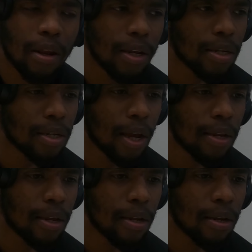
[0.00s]
I just
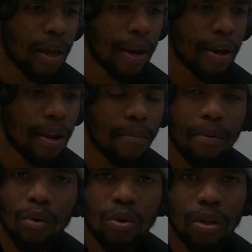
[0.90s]
got done editing,
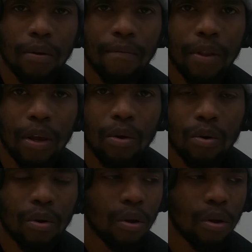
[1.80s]
posting a video